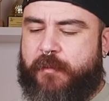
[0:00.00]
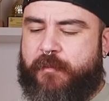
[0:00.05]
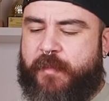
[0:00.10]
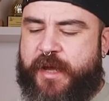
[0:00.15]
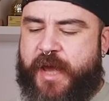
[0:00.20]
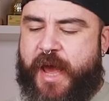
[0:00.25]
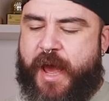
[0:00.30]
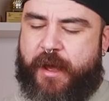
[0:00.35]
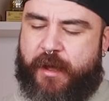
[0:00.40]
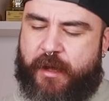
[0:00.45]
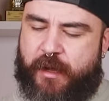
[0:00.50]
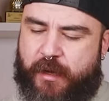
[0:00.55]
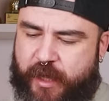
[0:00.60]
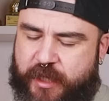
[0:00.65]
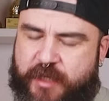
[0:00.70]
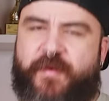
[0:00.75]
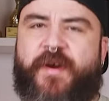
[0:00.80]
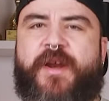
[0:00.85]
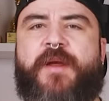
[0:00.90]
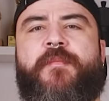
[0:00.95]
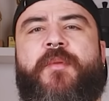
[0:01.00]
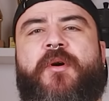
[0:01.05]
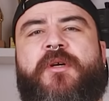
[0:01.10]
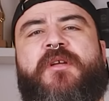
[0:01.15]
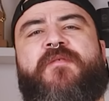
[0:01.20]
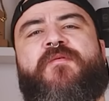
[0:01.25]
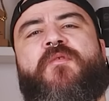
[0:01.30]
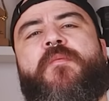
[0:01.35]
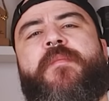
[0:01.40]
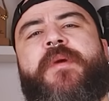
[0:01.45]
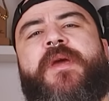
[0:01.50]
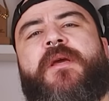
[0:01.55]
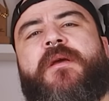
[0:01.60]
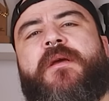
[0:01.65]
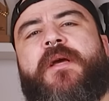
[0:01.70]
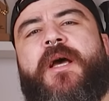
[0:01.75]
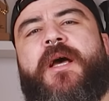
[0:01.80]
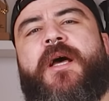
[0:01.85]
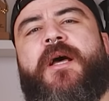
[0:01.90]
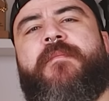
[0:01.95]
But yeah, it's very important for me.
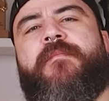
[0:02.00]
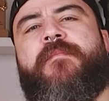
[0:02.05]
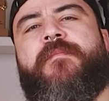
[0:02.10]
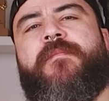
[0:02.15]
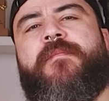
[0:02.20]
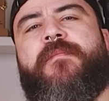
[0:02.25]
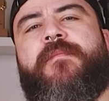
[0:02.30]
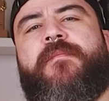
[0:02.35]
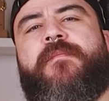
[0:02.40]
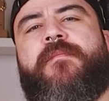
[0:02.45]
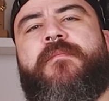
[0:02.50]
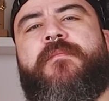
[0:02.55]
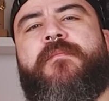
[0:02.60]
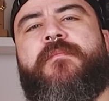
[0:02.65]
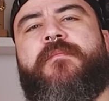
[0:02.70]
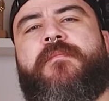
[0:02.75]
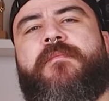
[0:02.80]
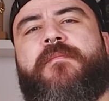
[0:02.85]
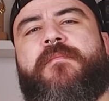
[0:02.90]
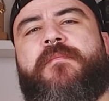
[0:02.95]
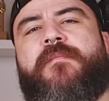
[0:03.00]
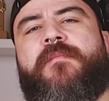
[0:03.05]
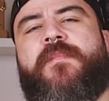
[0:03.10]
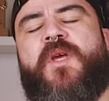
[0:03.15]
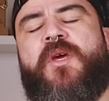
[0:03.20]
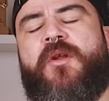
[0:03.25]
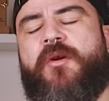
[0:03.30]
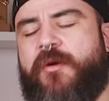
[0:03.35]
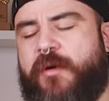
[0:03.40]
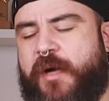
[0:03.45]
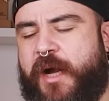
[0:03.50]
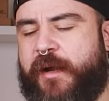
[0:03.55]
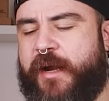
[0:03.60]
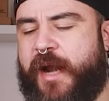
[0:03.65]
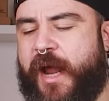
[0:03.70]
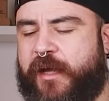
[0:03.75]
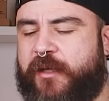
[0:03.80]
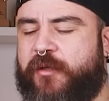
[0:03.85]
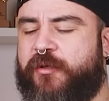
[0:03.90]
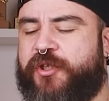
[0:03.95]
I
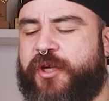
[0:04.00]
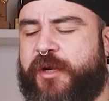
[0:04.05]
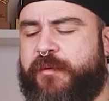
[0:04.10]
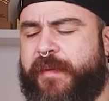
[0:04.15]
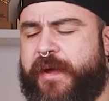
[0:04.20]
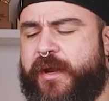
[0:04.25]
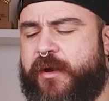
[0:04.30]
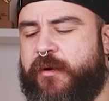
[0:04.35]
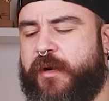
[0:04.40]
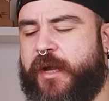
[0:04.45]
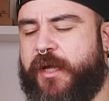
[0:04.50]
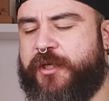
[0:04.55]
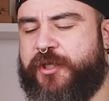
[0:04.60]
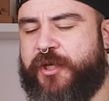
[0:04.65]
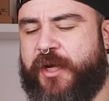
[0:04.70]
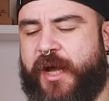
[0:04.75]
like to share my knowledge.